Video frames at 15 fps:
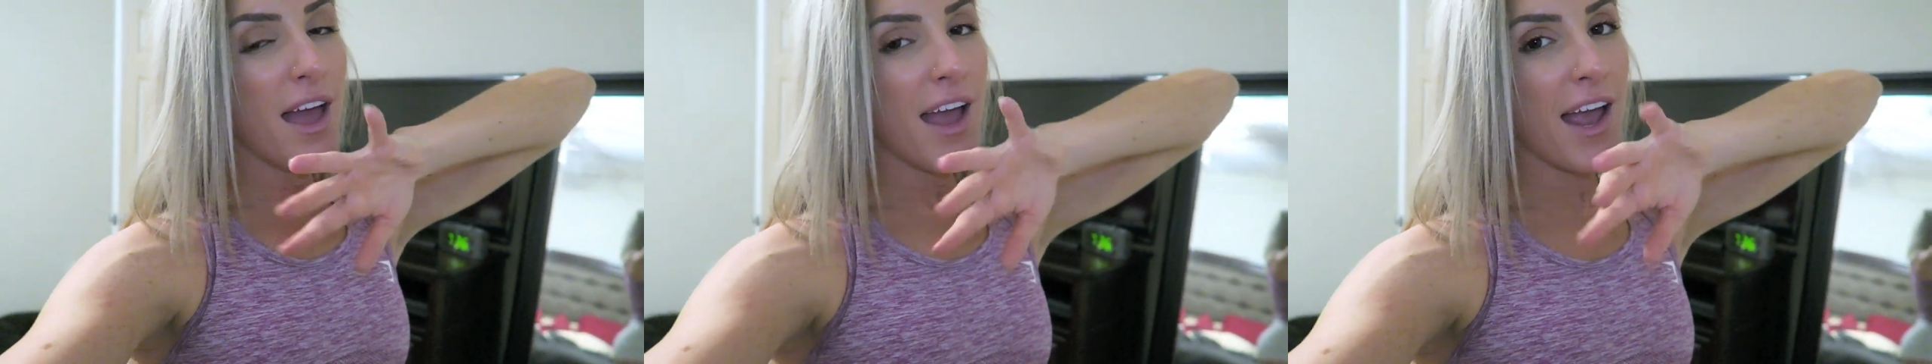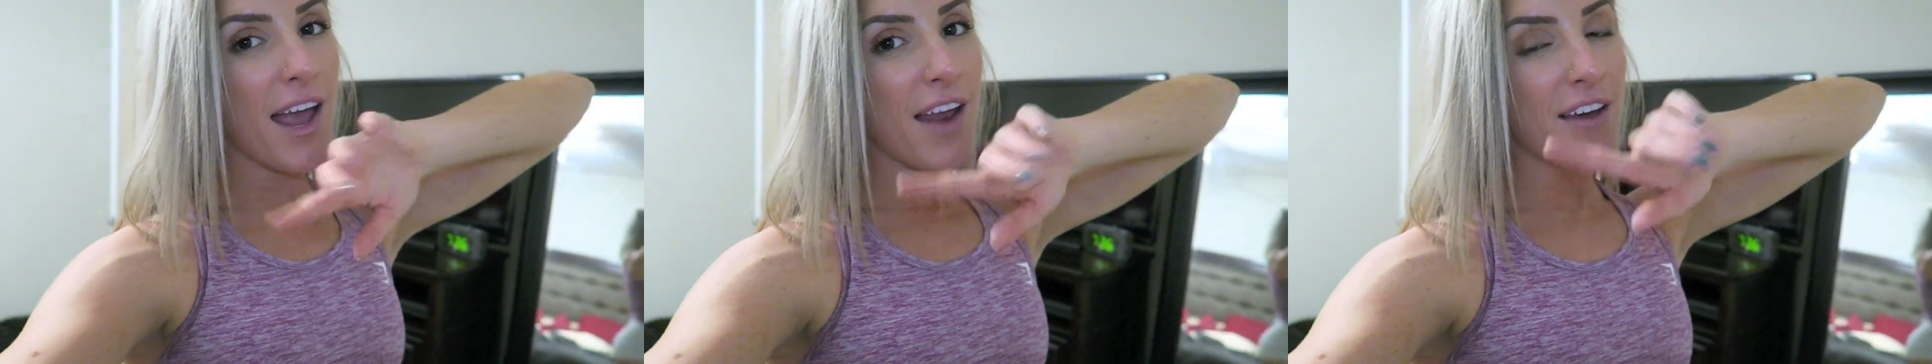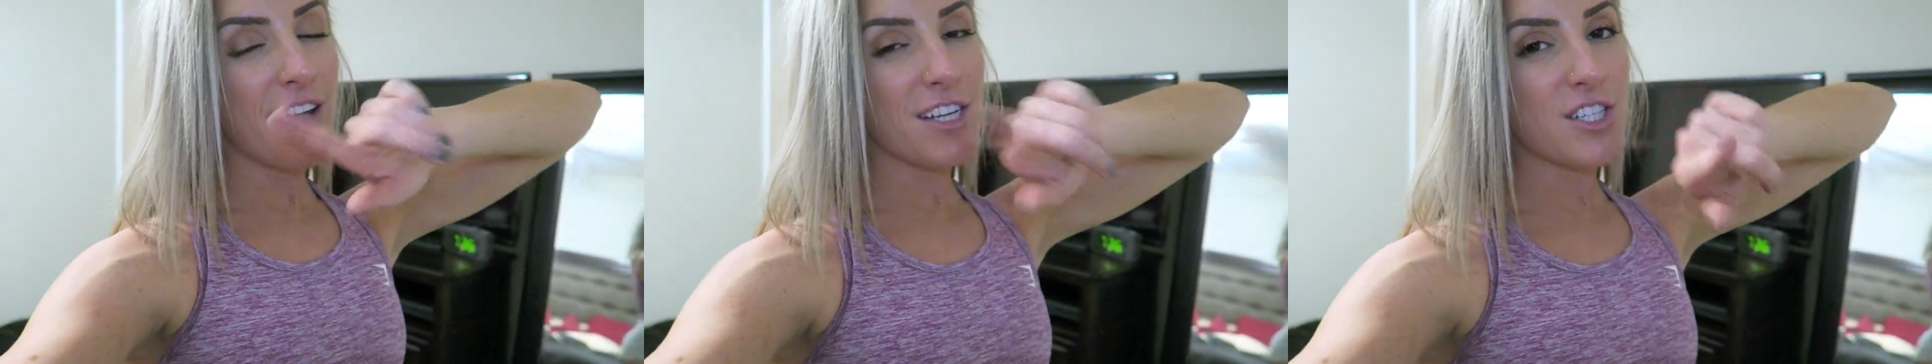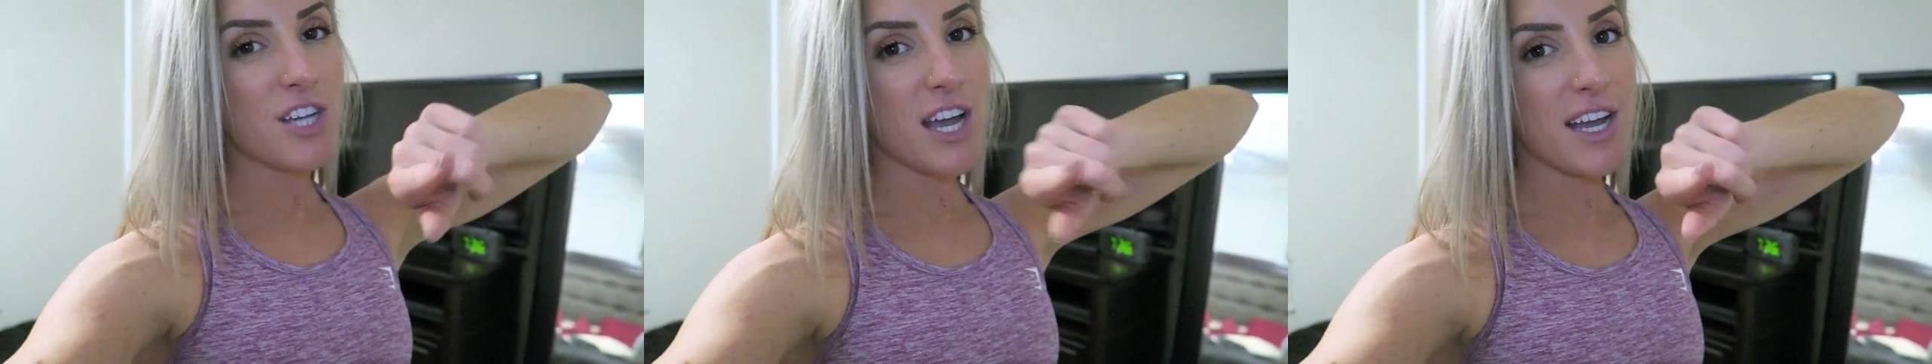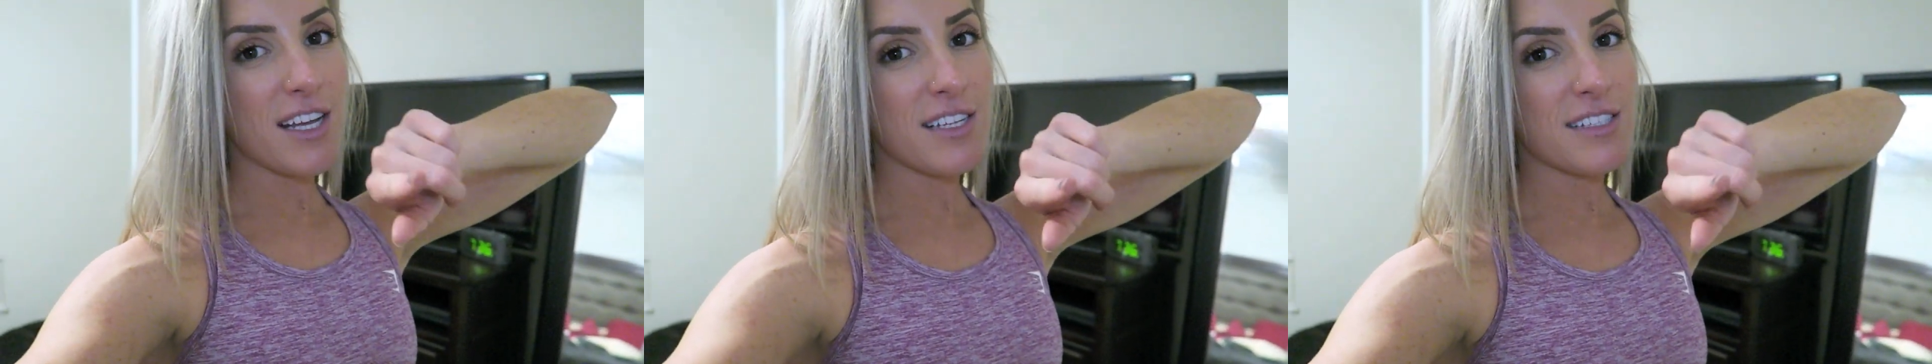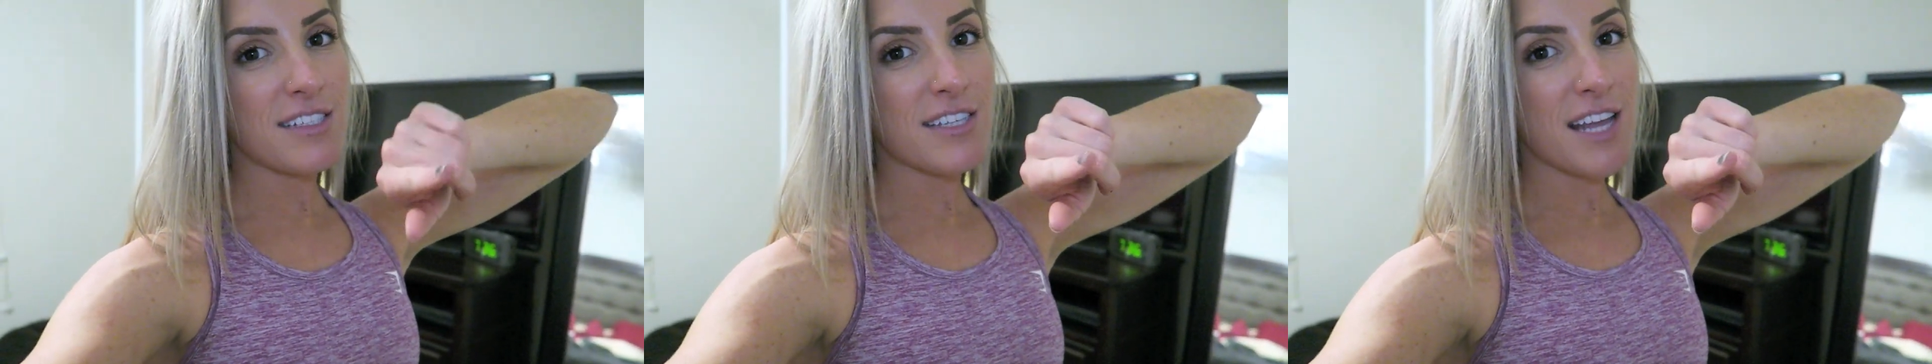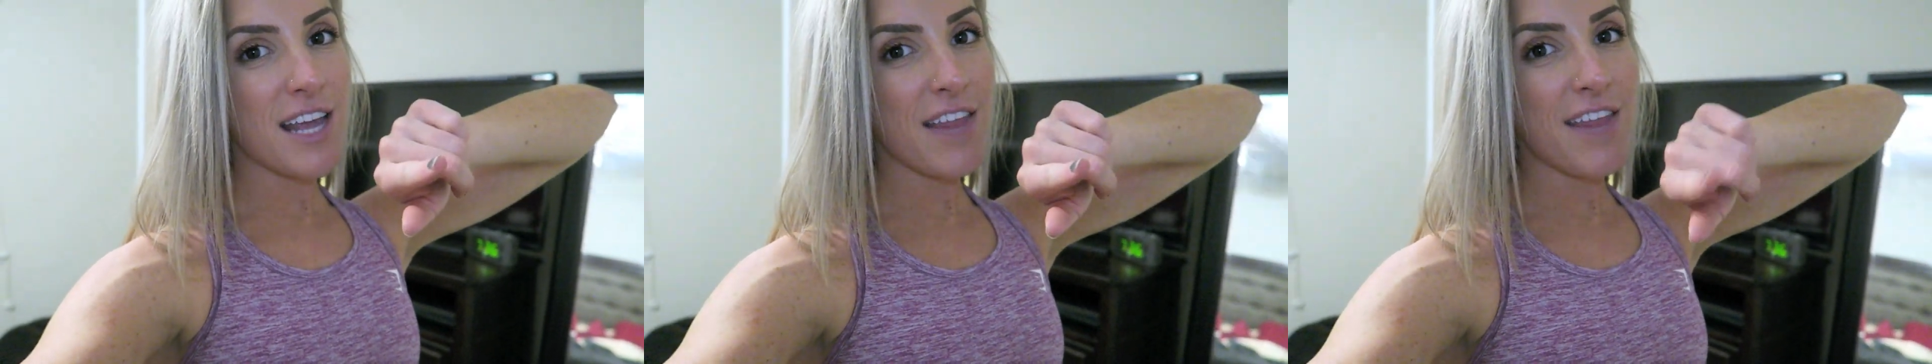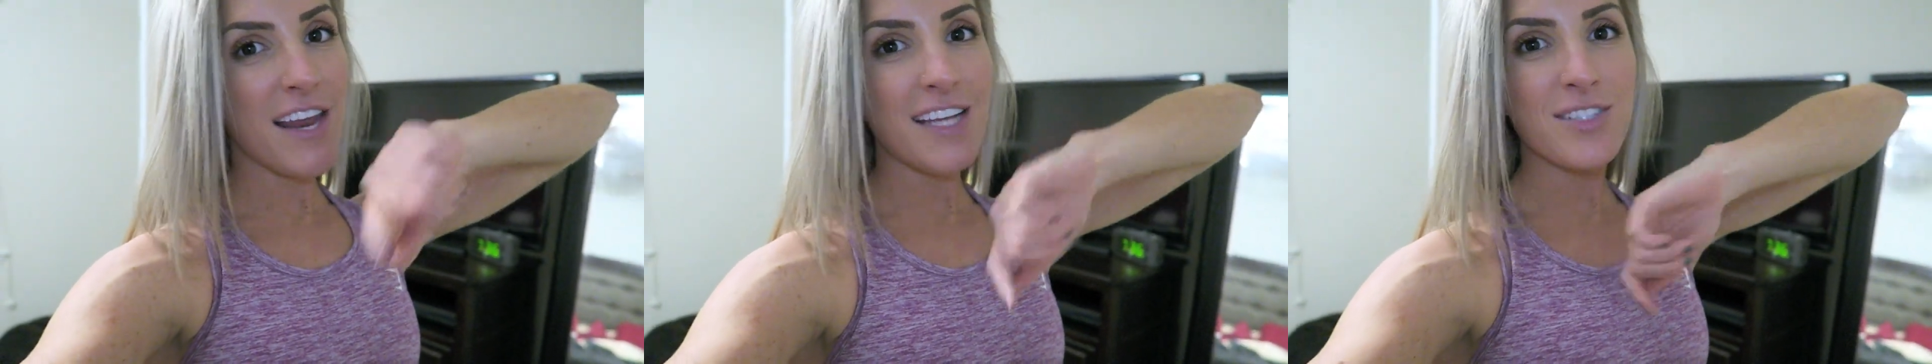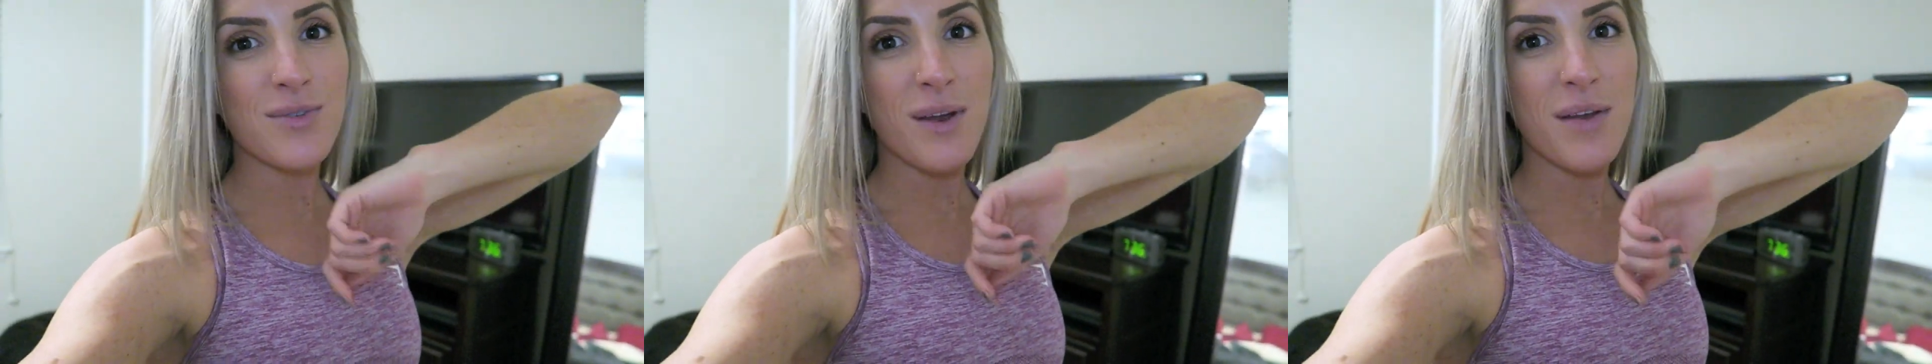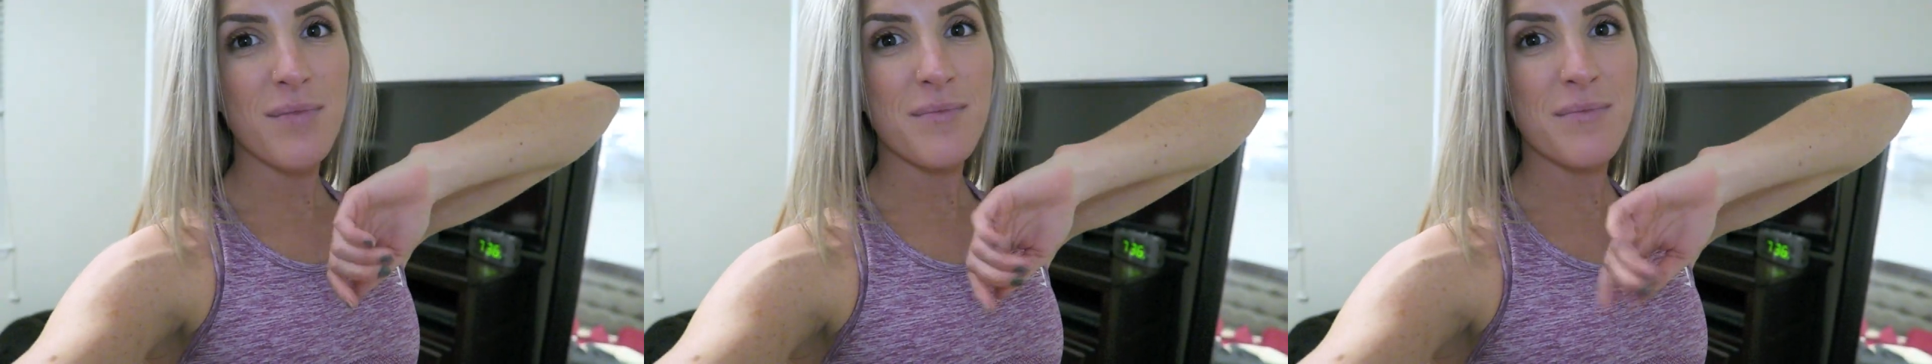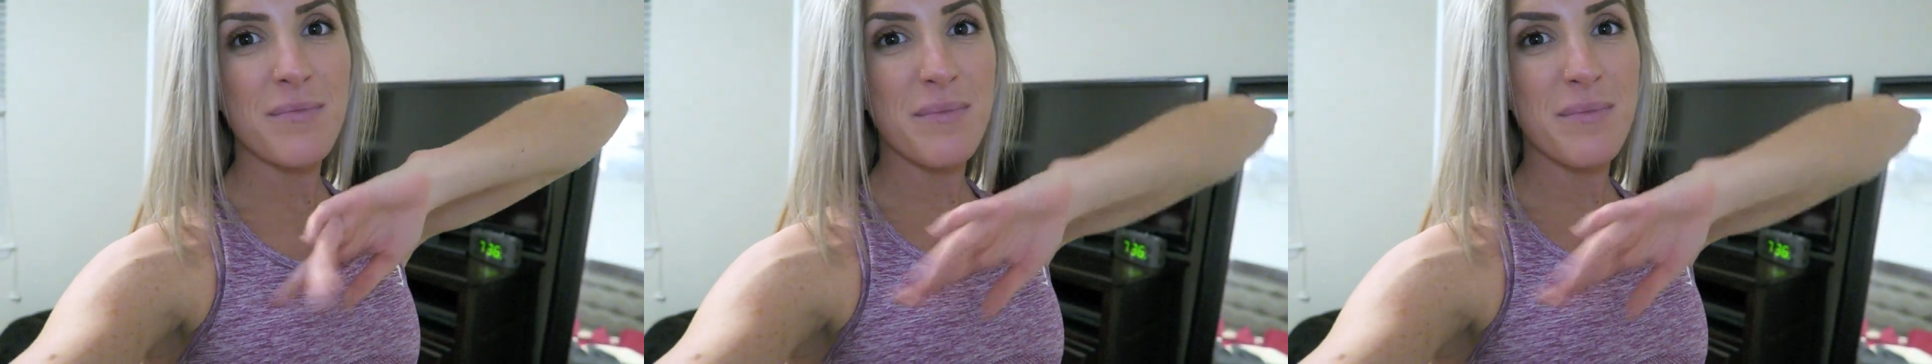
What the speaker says: And I'll catch you guys in the next one.